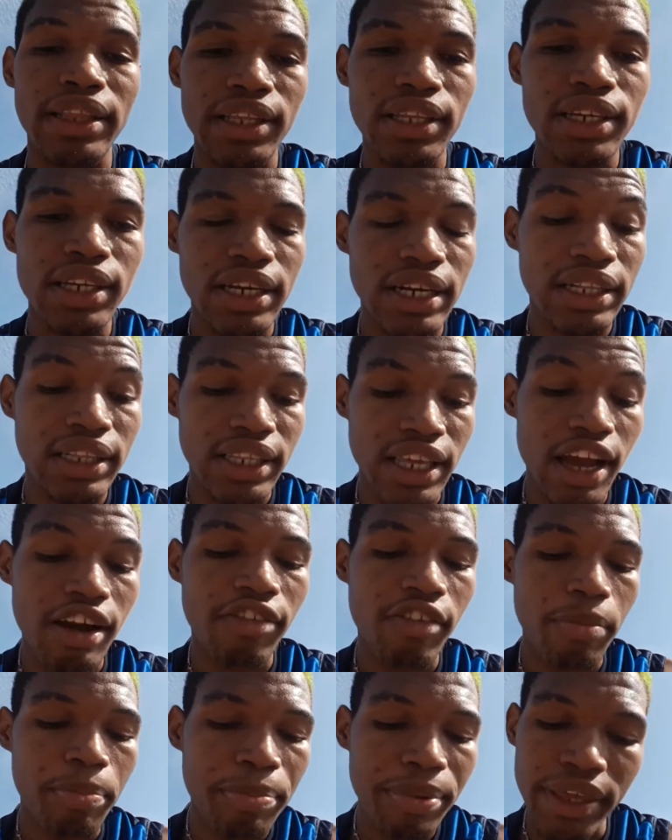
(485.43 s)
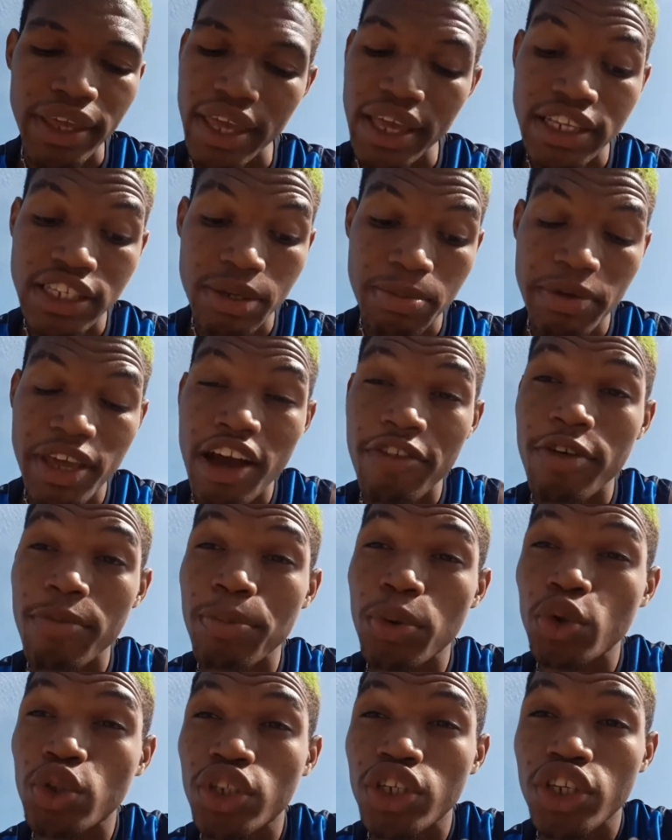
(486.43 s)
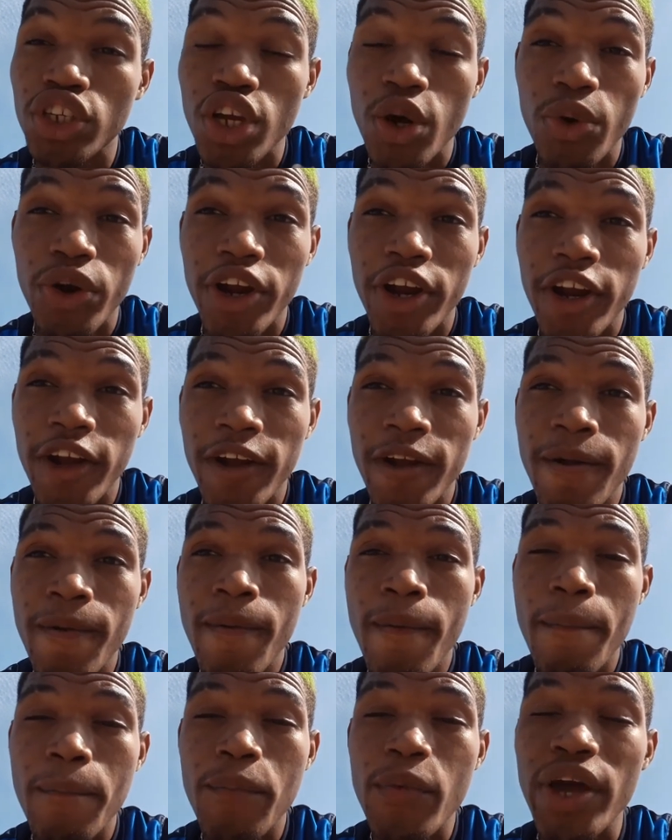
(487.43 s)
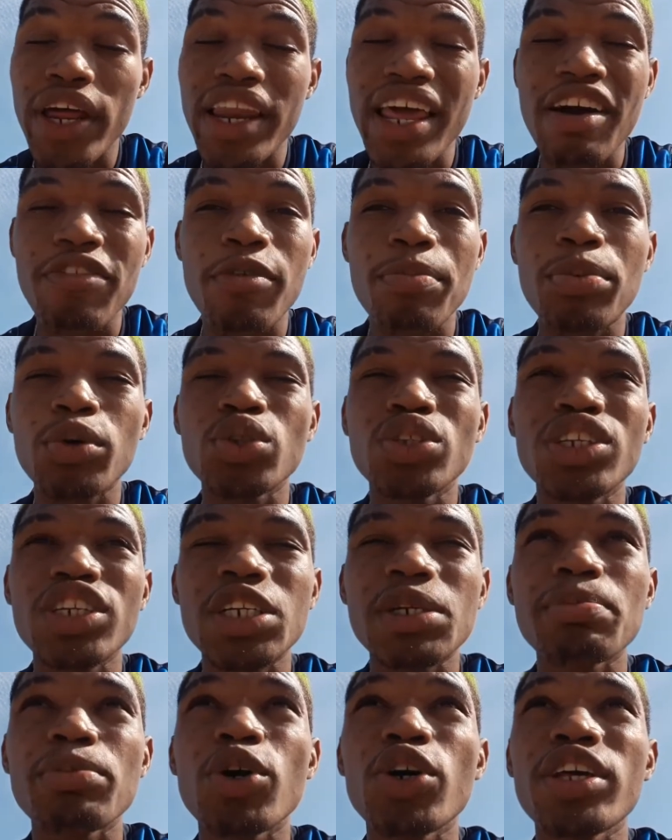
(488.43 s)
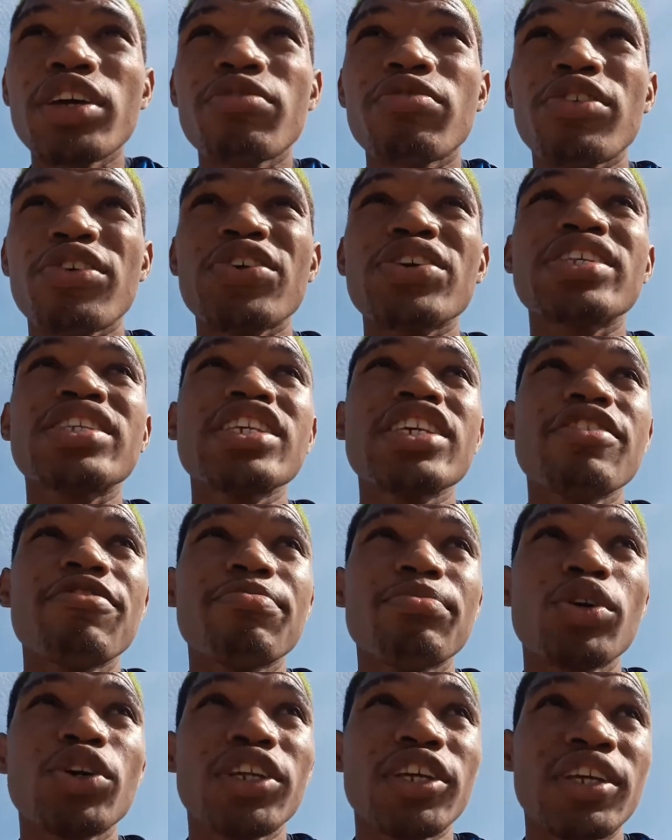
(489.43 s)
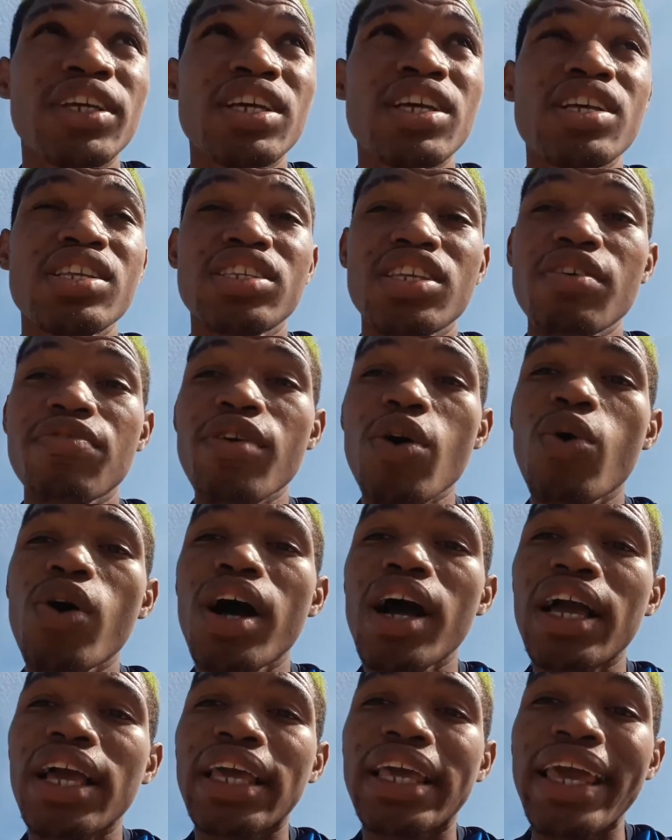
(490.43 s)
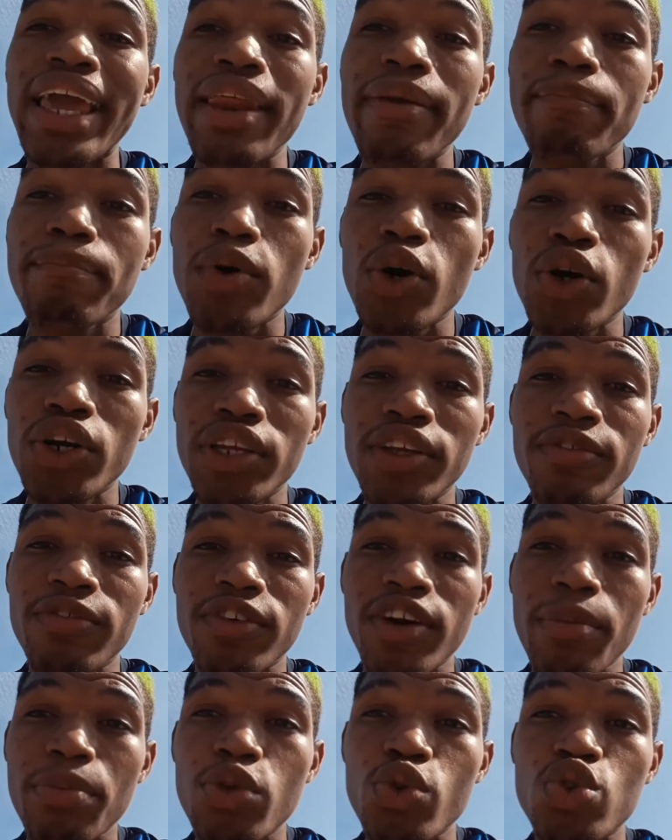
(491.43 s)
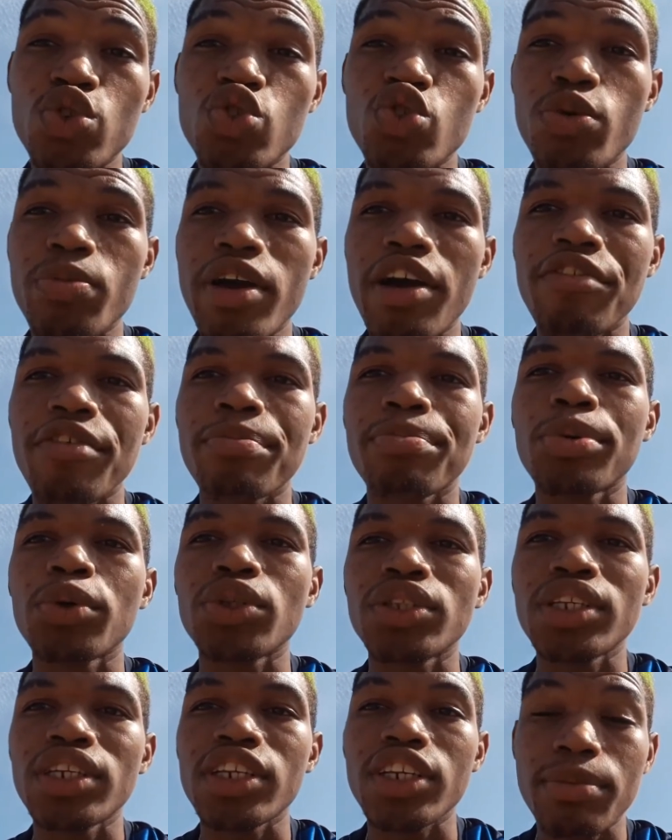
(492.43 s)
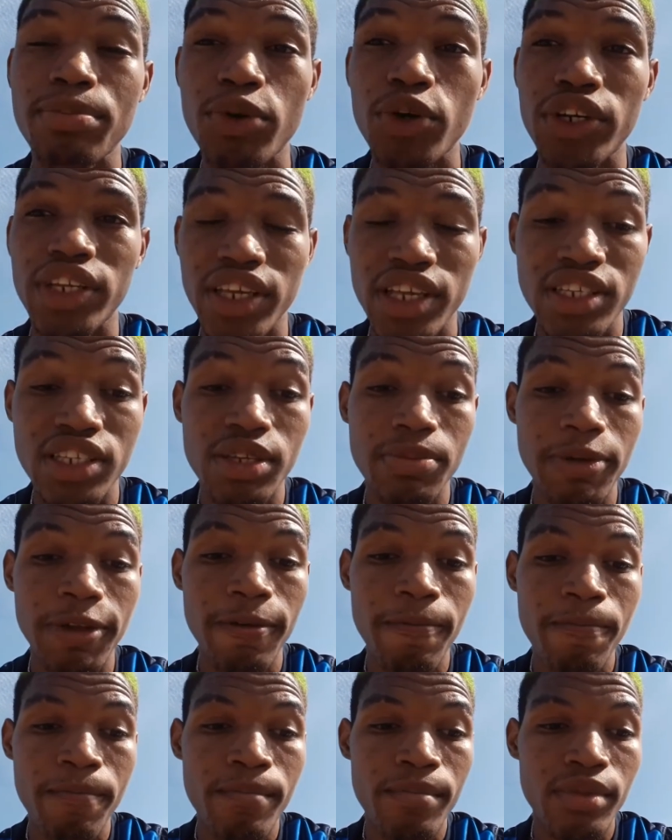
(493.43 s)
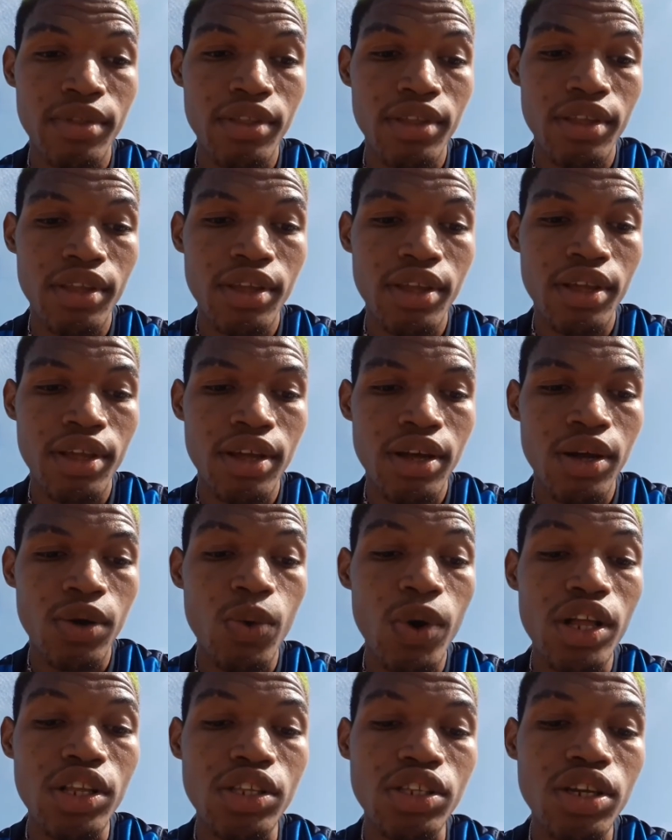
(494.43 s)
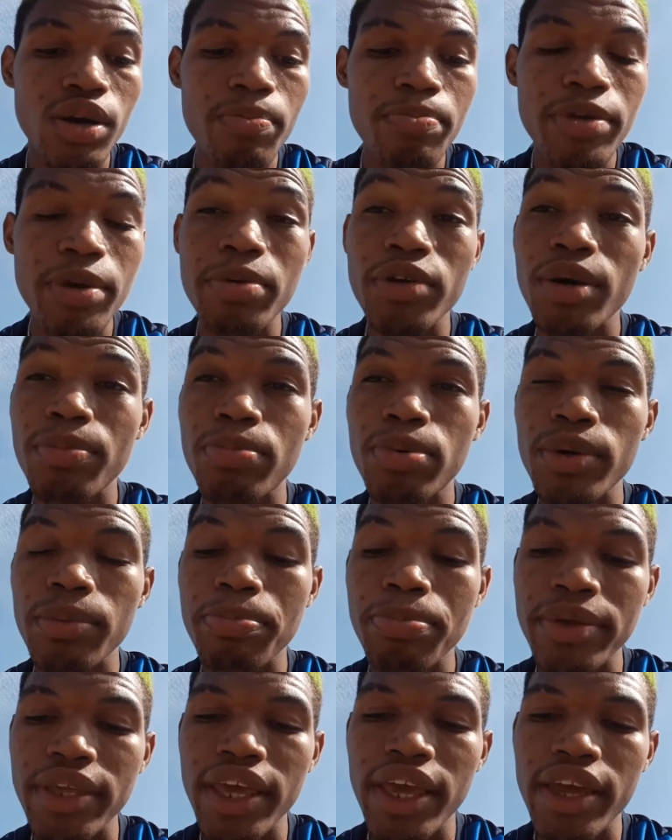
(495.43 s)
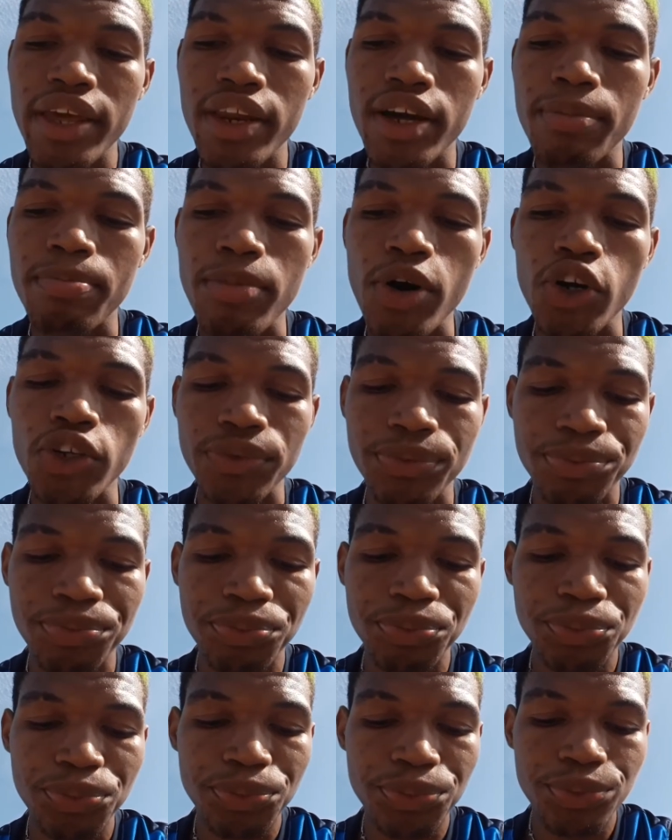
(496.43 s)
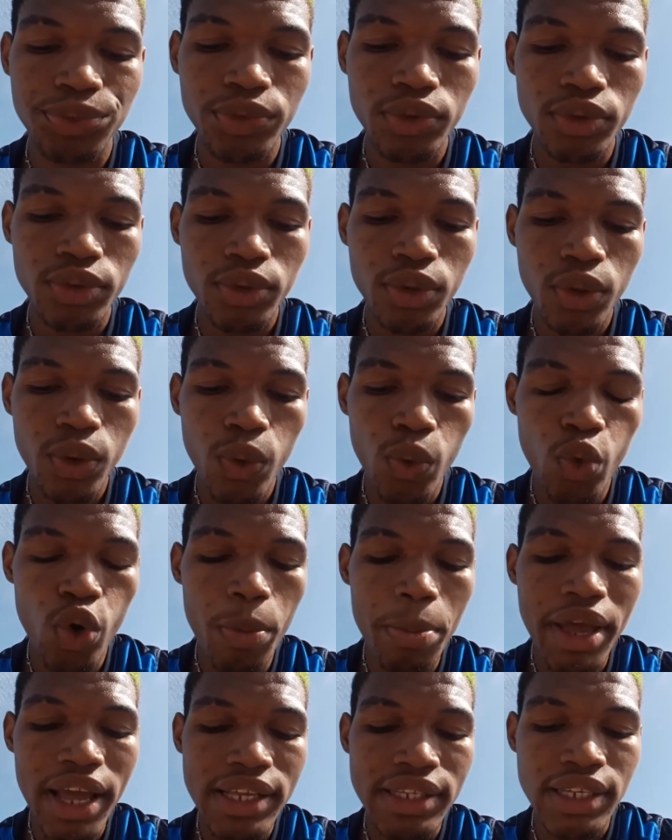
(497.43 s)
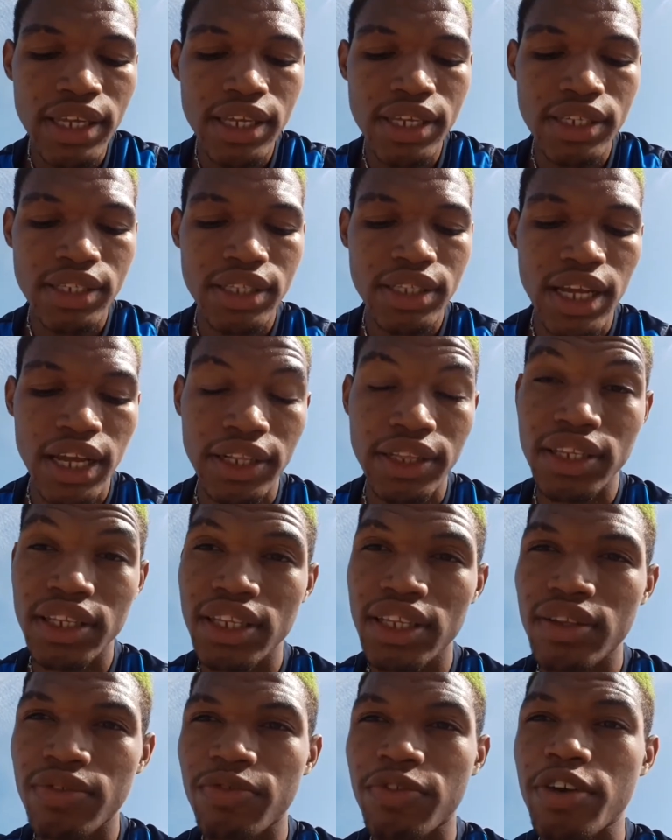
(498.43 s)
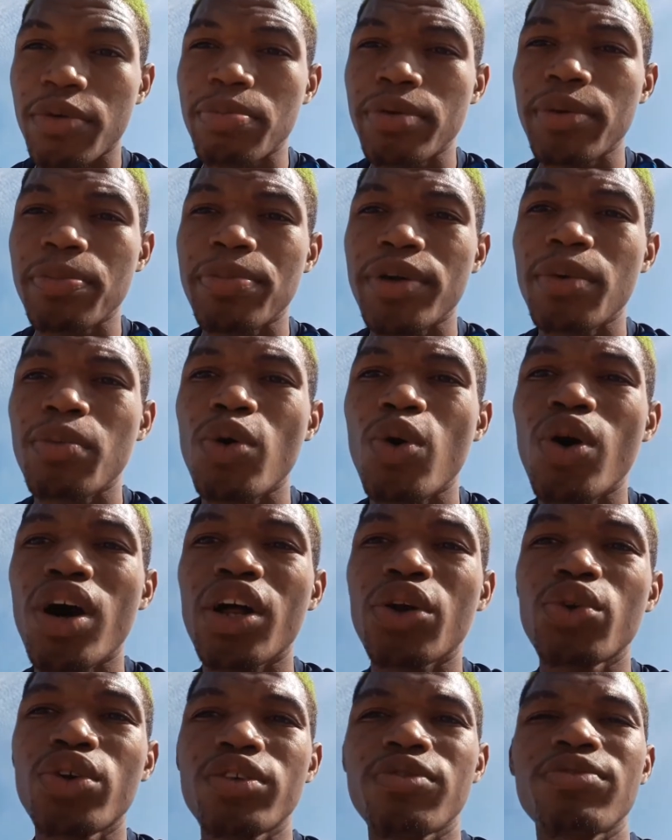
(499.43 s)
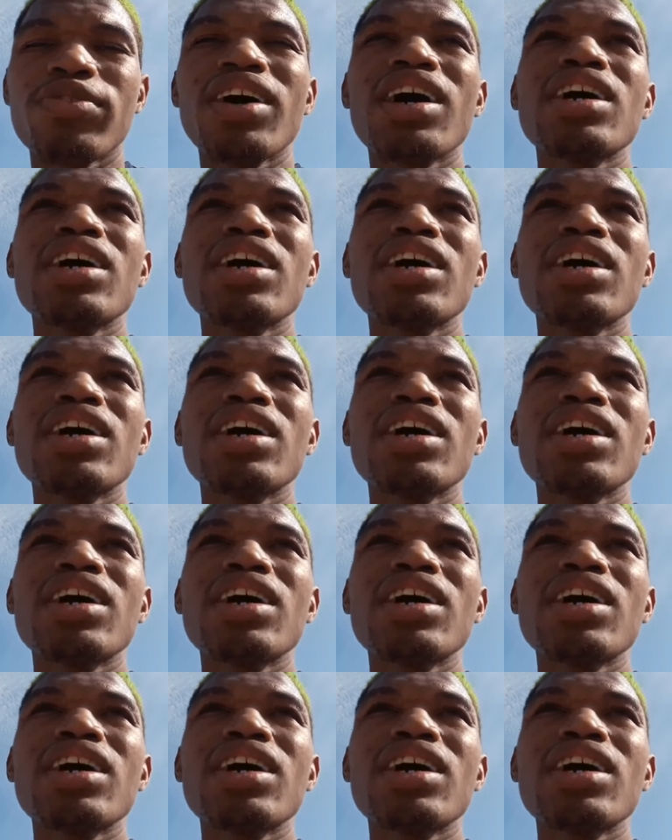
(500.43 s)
I tell you that. You have to pay, you see me? You have to put in your work. Well, you have to put in the money to receive money. So if you want to get money from YouTube, you have to put in the money, you see me? Well, some people don't put pay in it, but what me I say is that for the people that want to do it